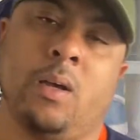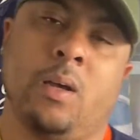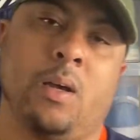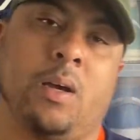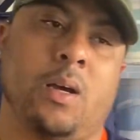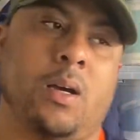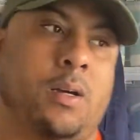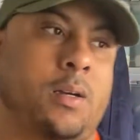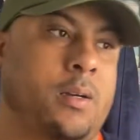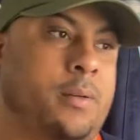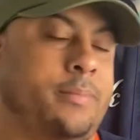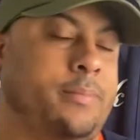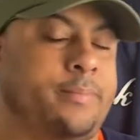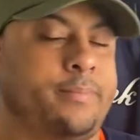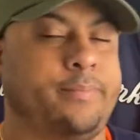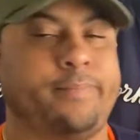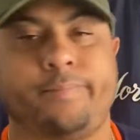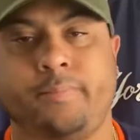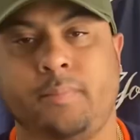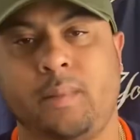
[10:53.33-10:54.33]

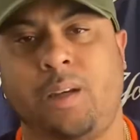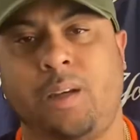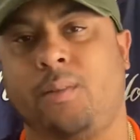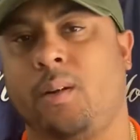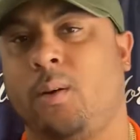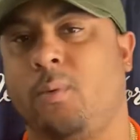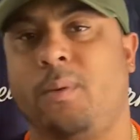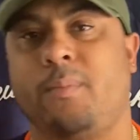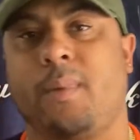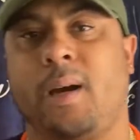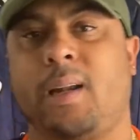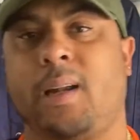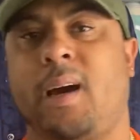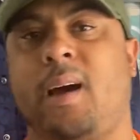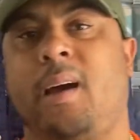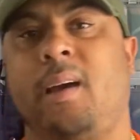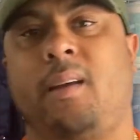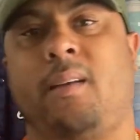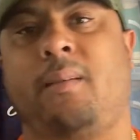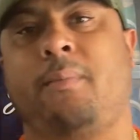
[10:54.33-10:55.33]
Even though we might not
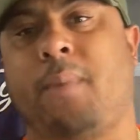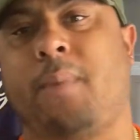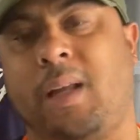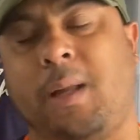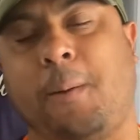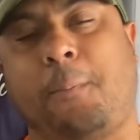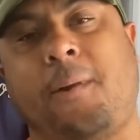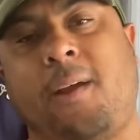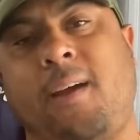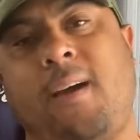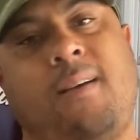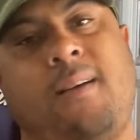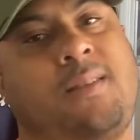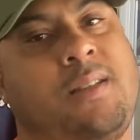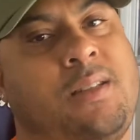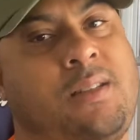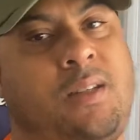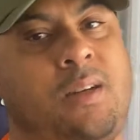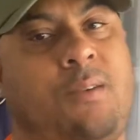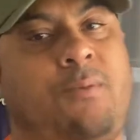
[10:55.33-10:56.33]
make the playoffs
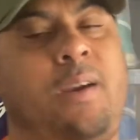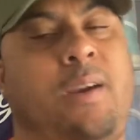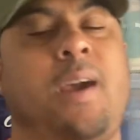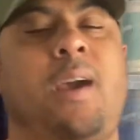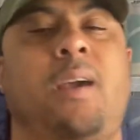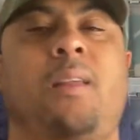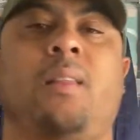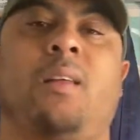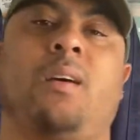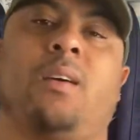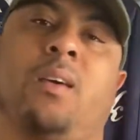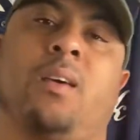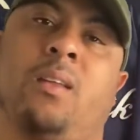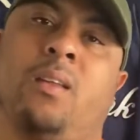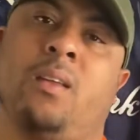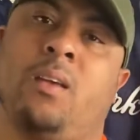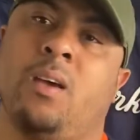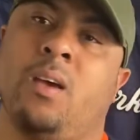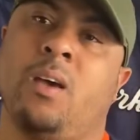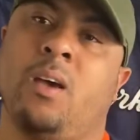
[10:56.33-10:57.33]
this year, we're looking
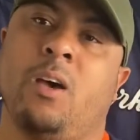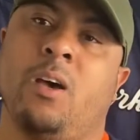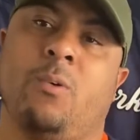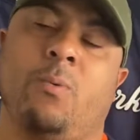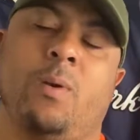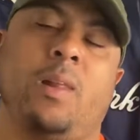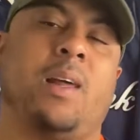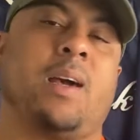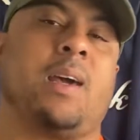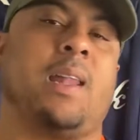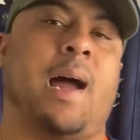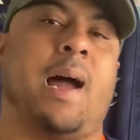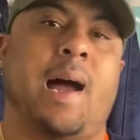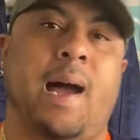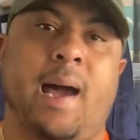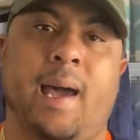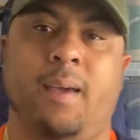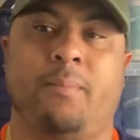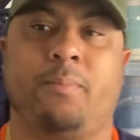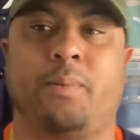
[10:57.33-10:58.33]
all
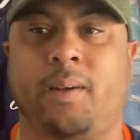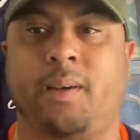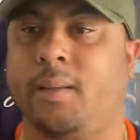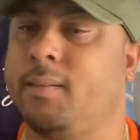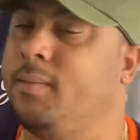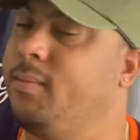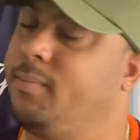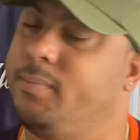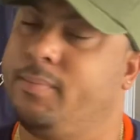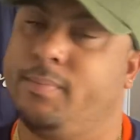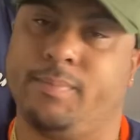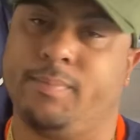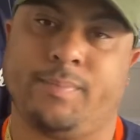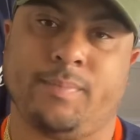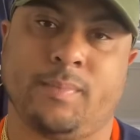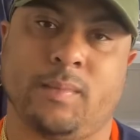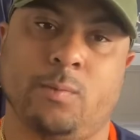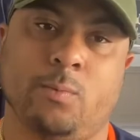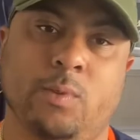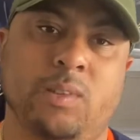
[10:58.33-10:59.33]
right, but
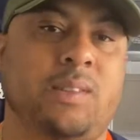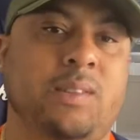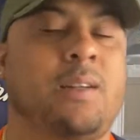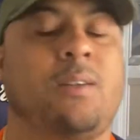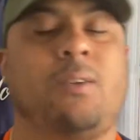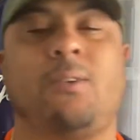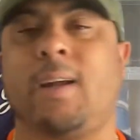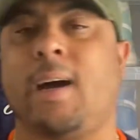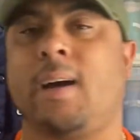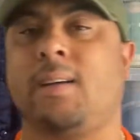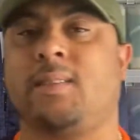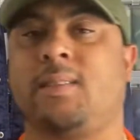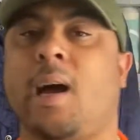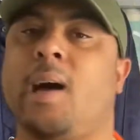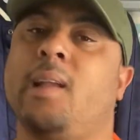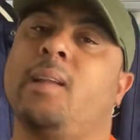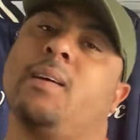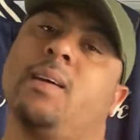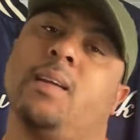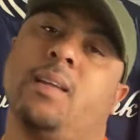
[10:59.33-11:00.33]
we still on the outside
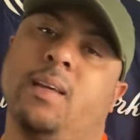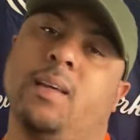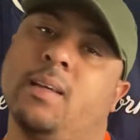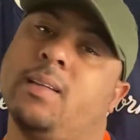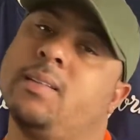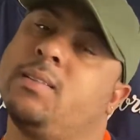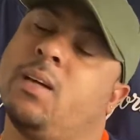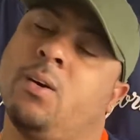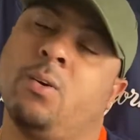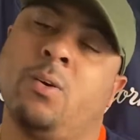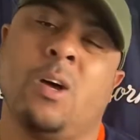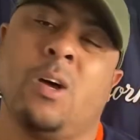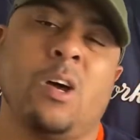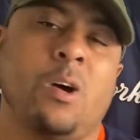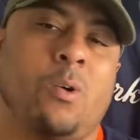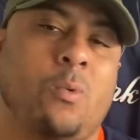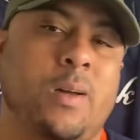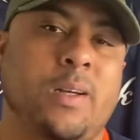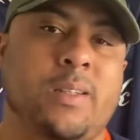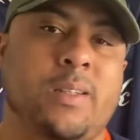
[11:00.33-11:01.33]
looking in, so we'll